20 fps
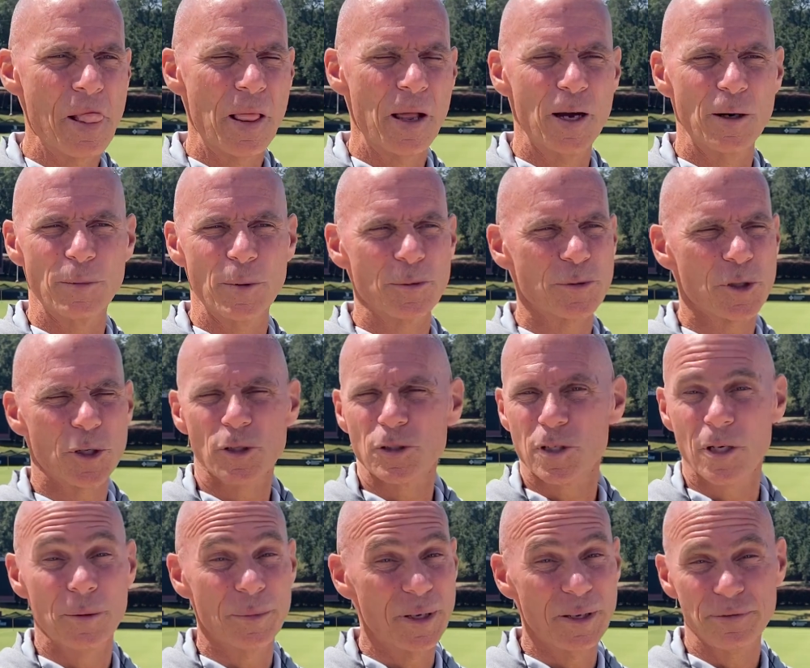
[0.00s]
I'm sure it's
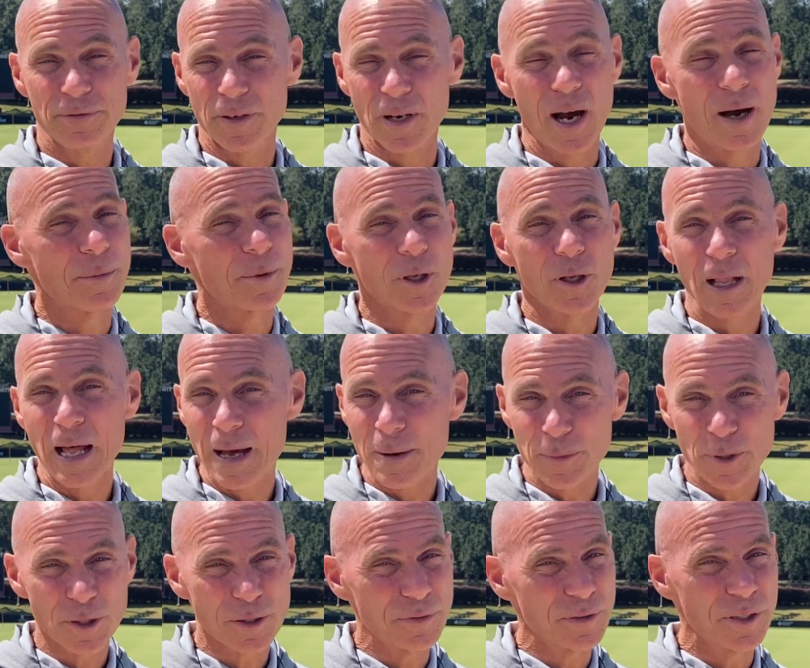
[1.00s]
going to be a phenomenal
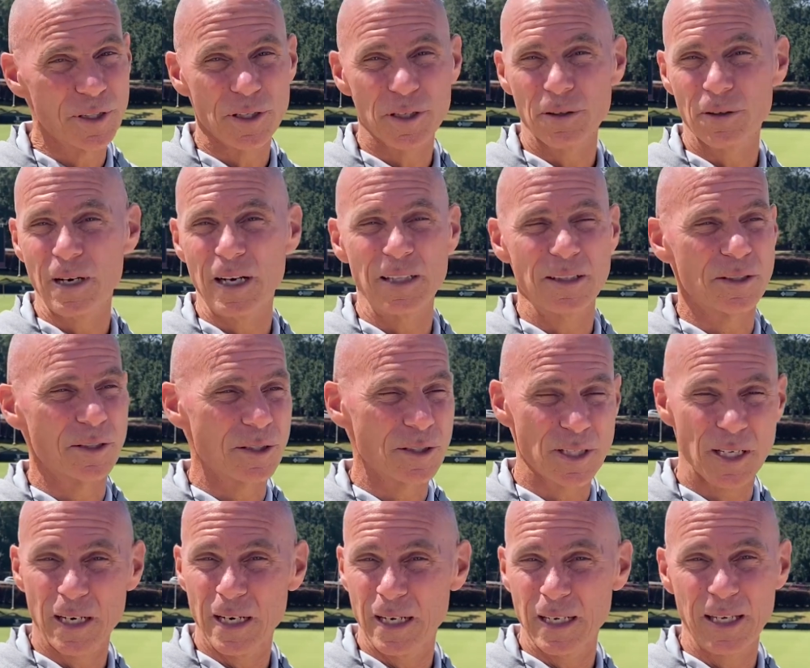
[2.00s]
atmosphere, right?
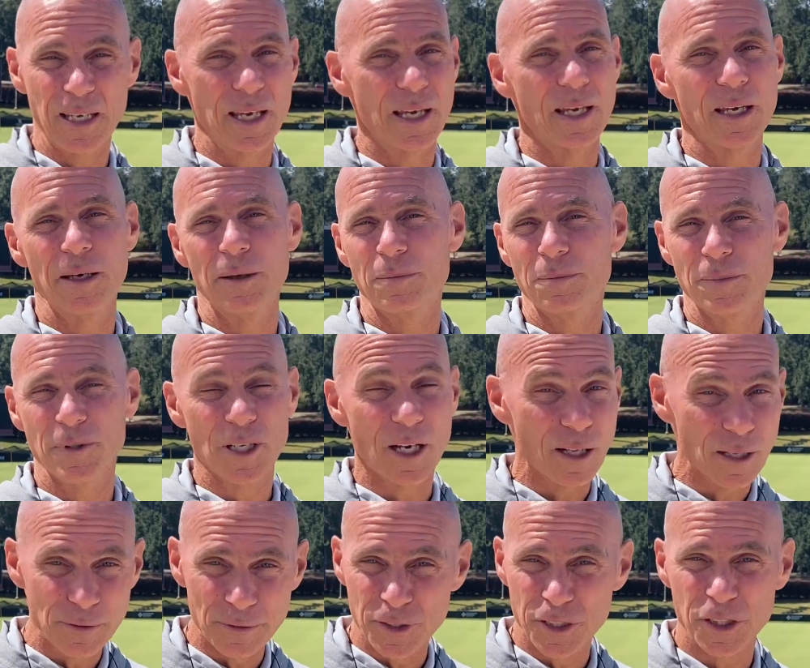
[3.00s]
Thursday night game,
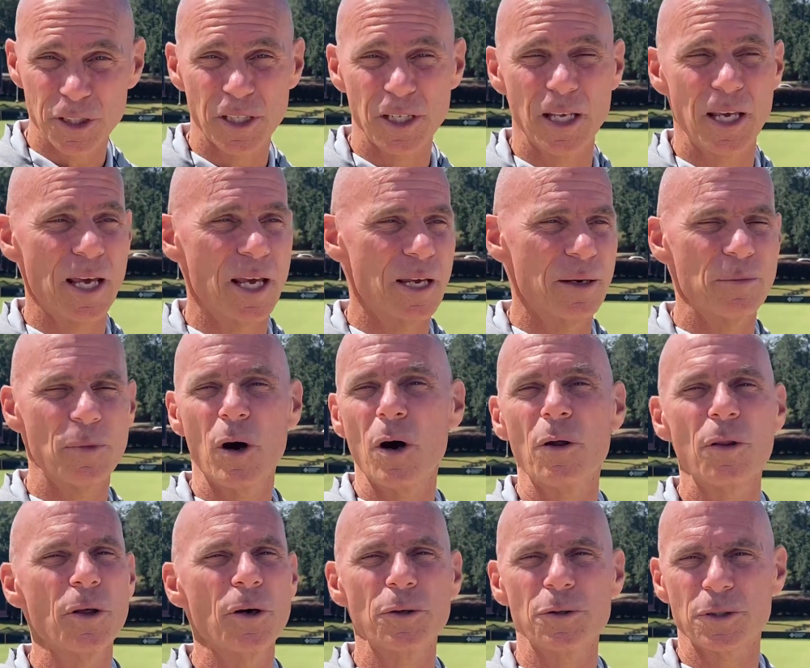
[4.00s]
television game,
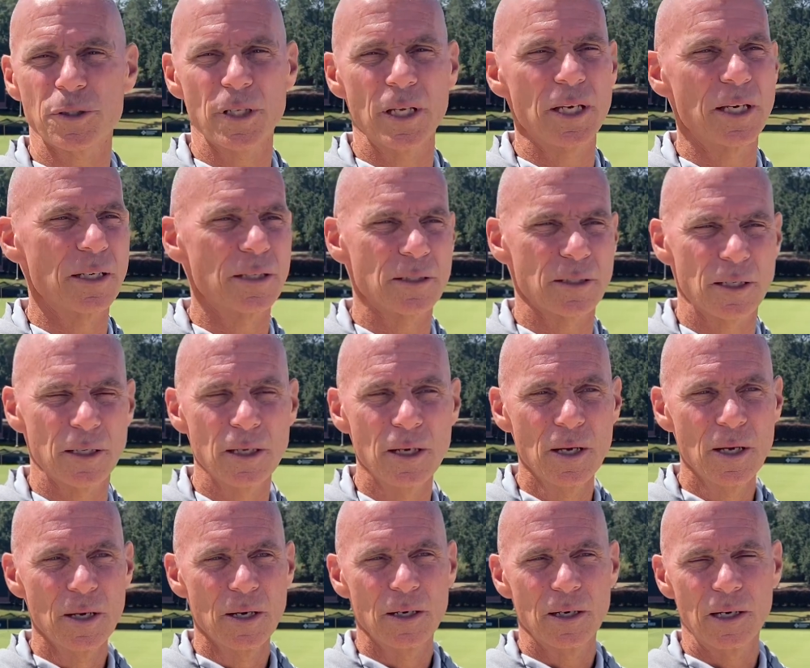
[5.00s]
all those things. And
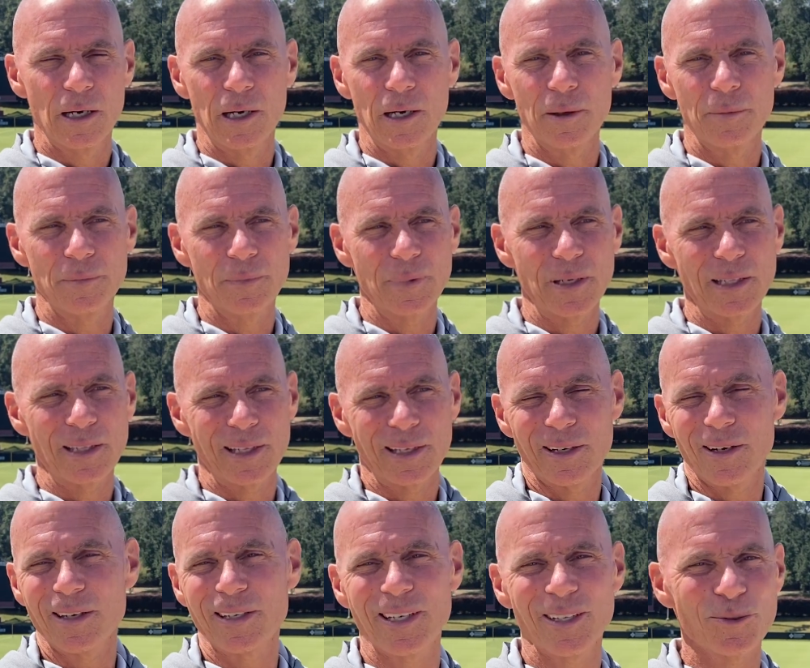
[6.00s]
I think
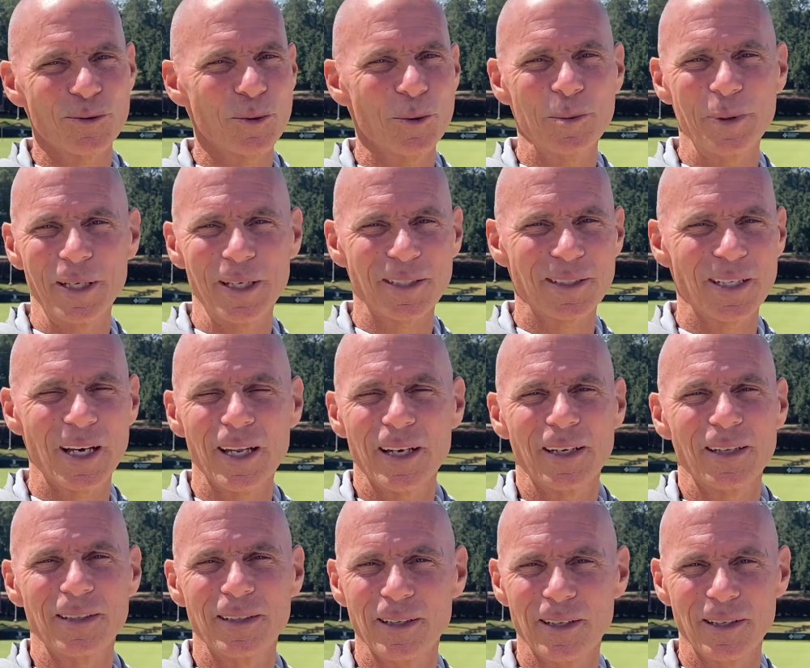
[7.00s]
our kids will be
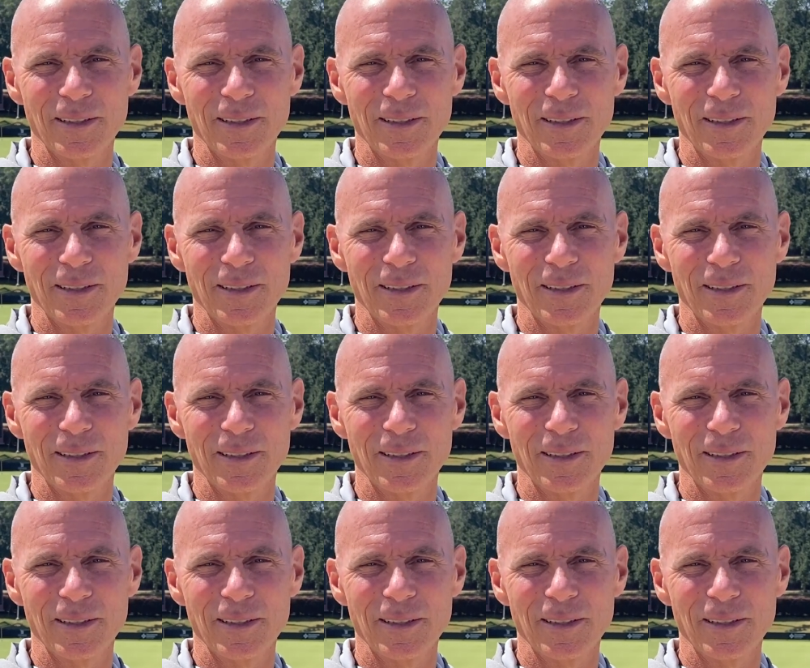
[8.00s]
excited.